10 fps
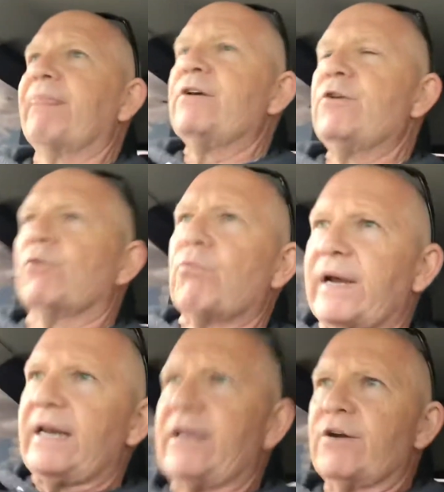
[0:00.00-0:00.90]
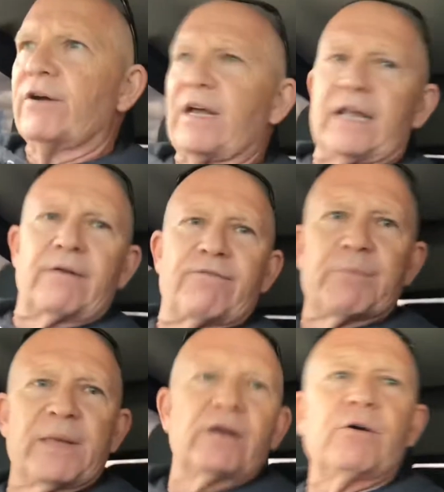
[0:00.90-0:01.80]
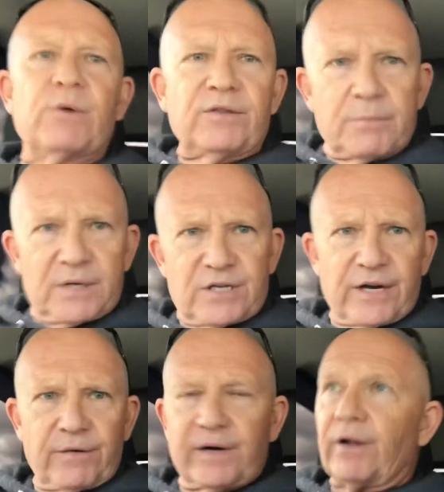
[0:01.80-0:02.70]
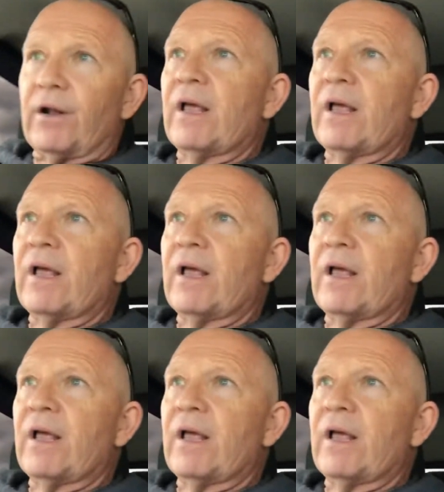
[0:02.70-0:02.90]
you're reading, you're getting familiar with the material,